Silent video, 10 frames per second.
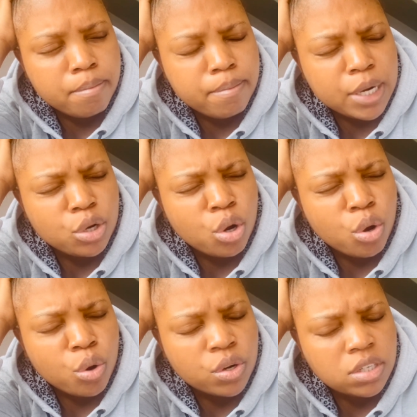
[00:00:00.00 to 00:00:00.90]
But
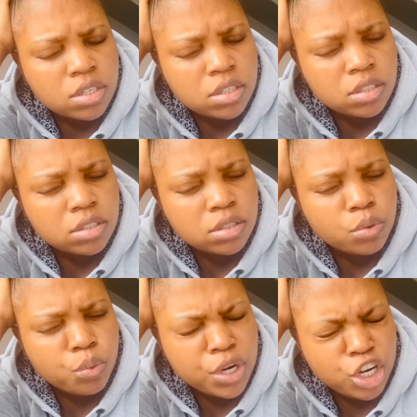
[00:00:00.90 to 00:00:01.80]
Lord,
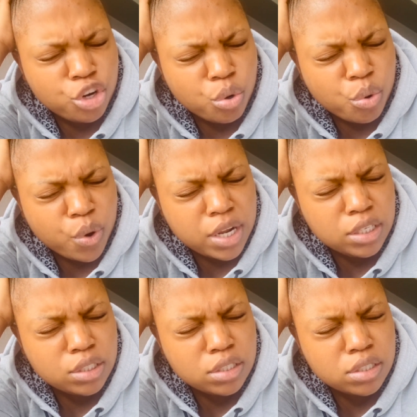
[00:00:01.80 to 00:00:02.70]
we need your
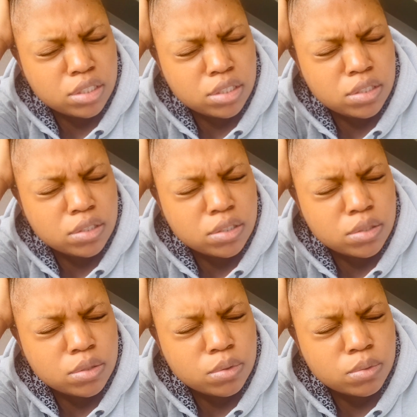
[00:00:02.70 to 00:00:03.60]
grace.
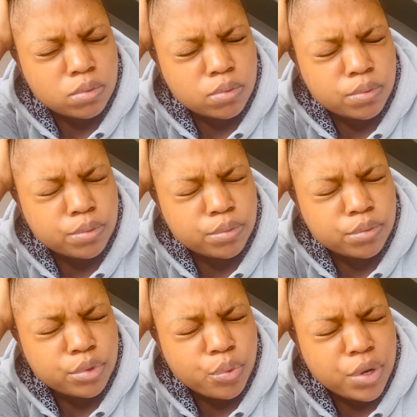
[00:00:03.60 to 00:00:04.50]

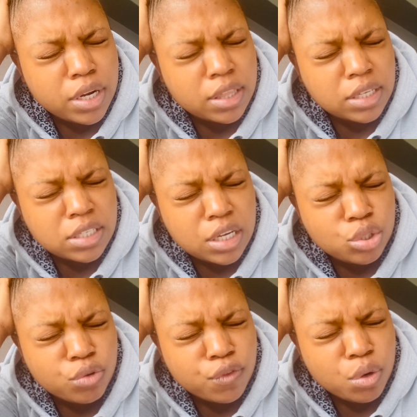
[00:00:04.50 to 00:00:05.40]
We need the
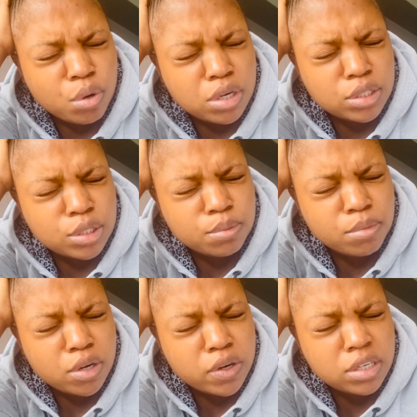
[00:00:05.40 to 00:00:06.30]
touch of the Holy
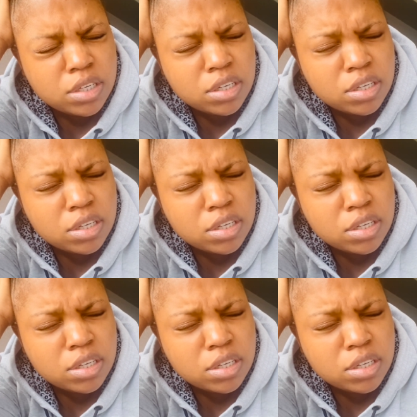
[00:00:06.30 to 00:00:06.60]
Spirit.